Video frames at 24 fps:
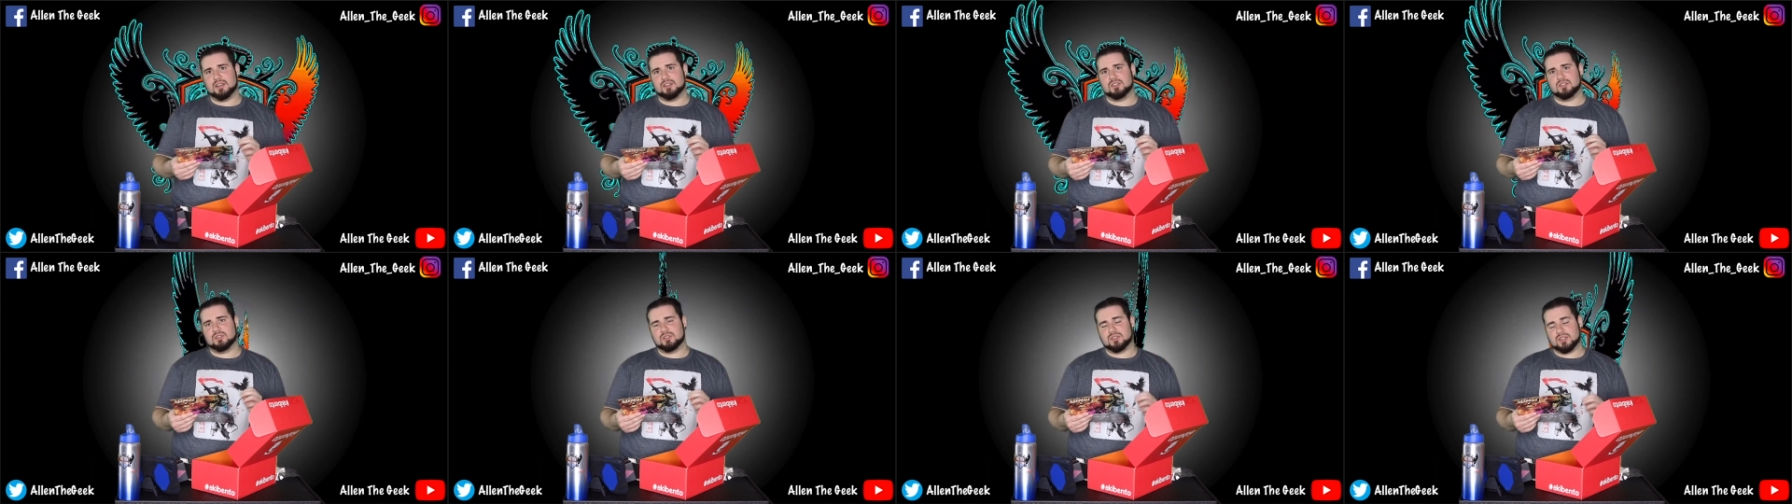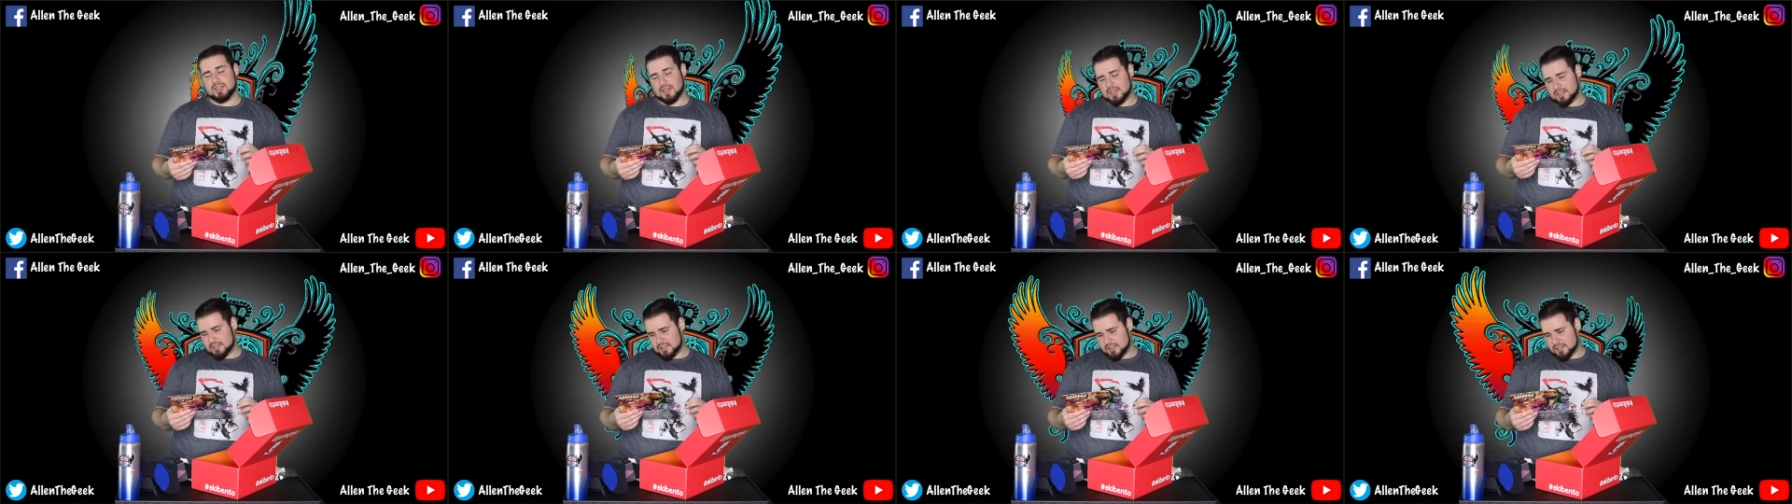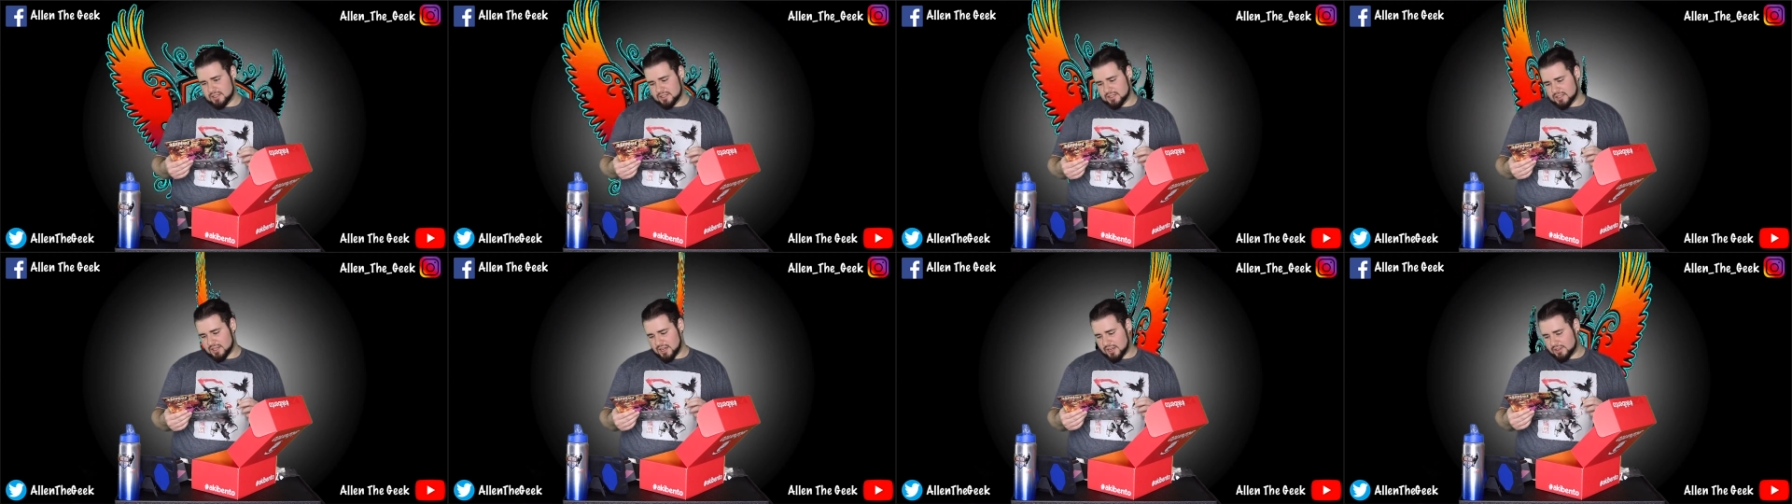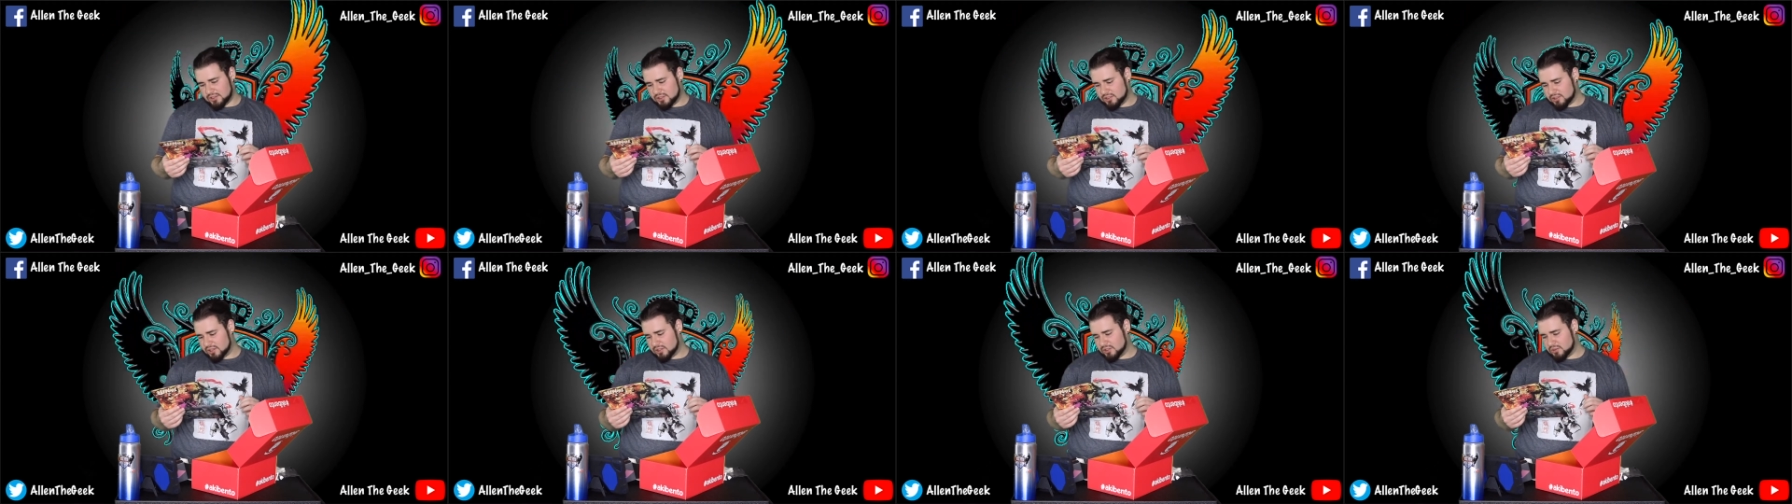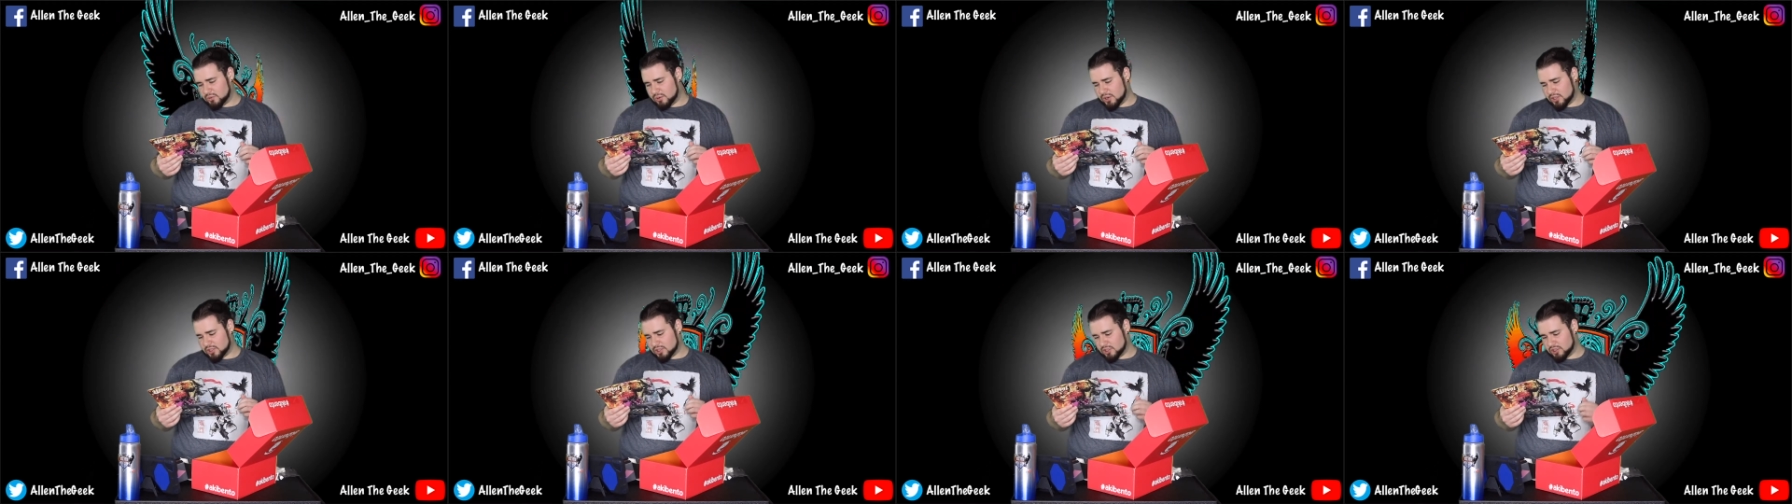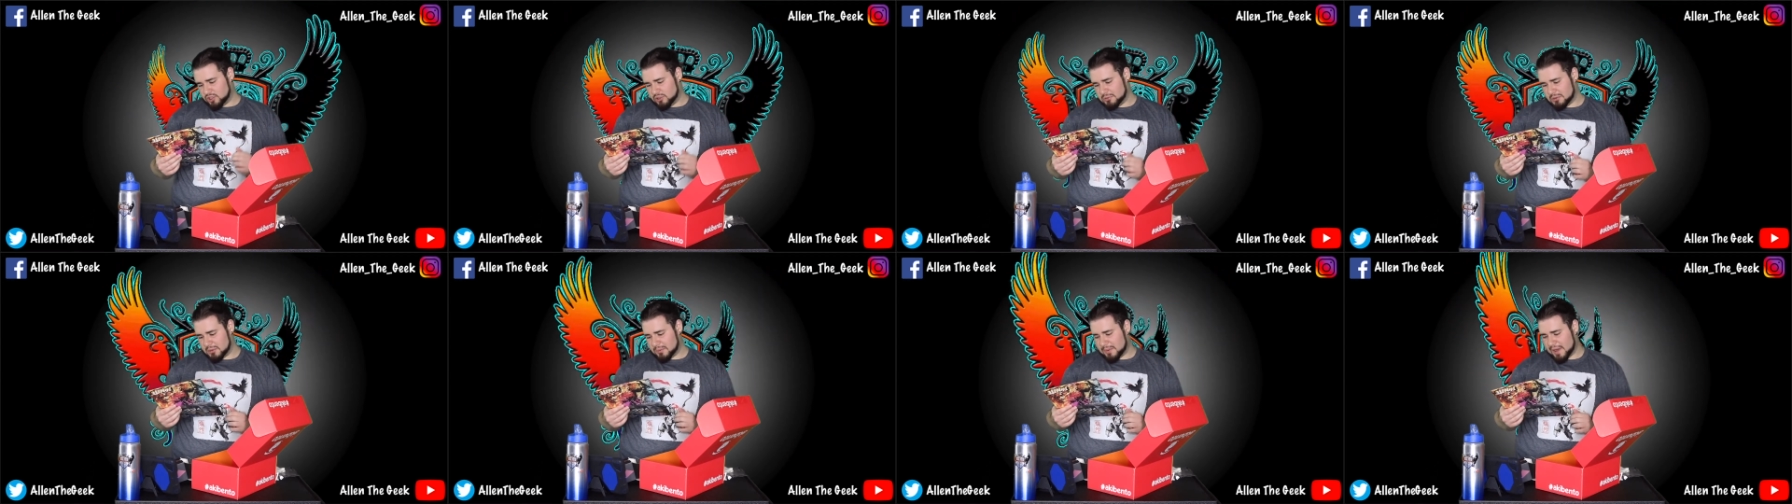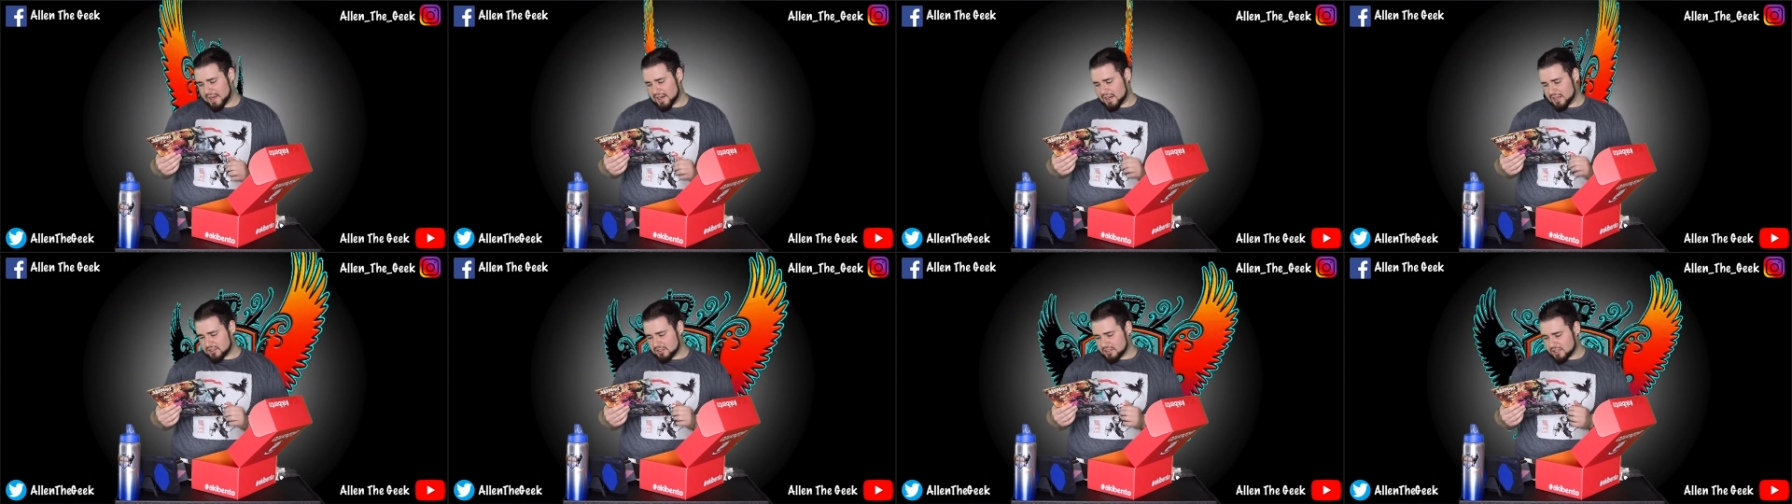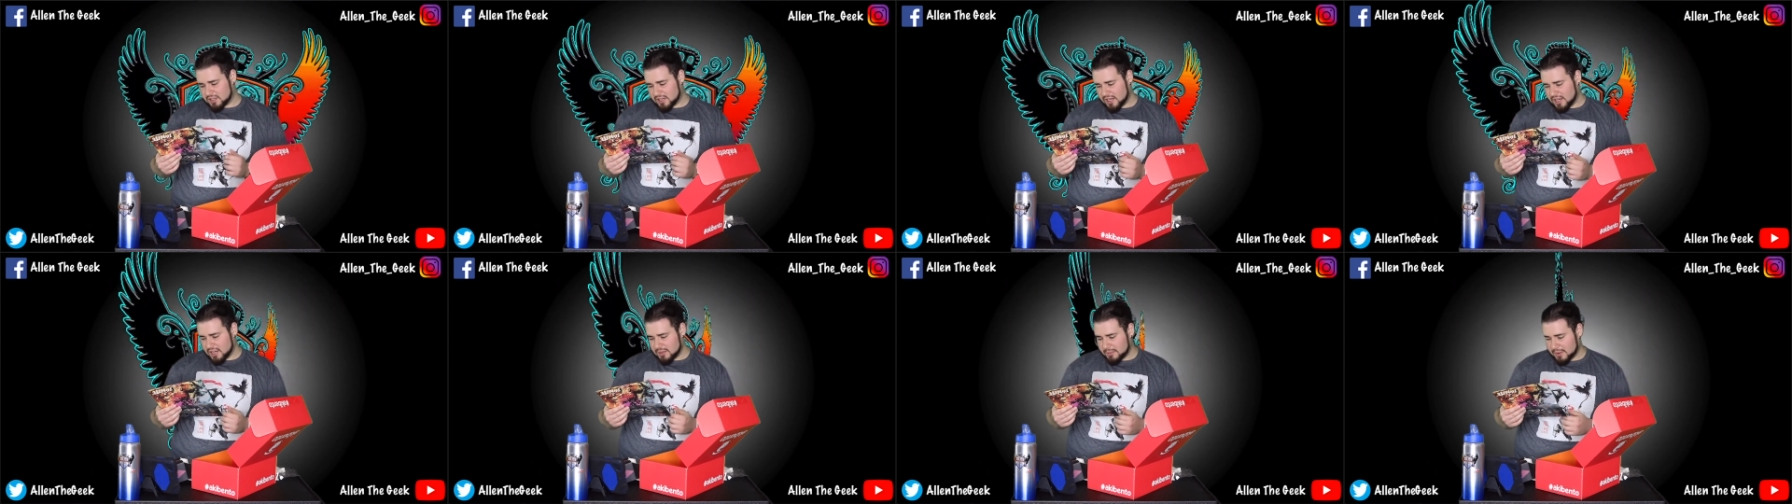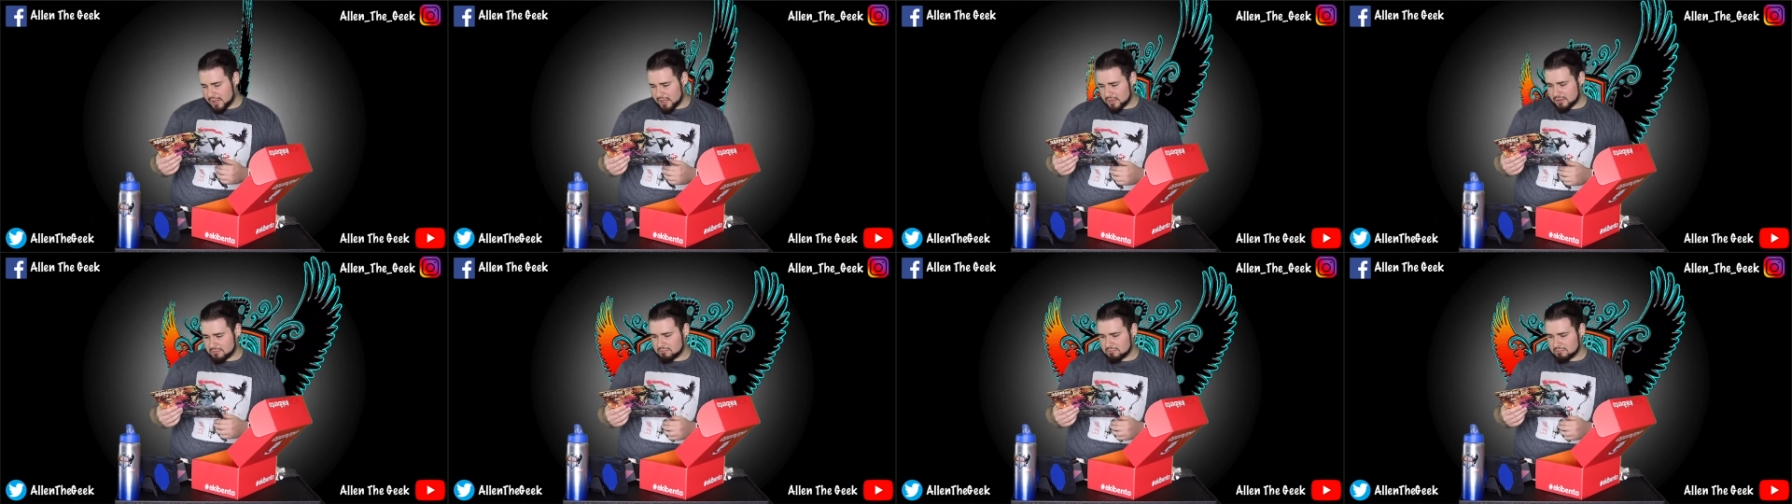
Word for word: So, sadly, I don't get to watch a super badass looking anime.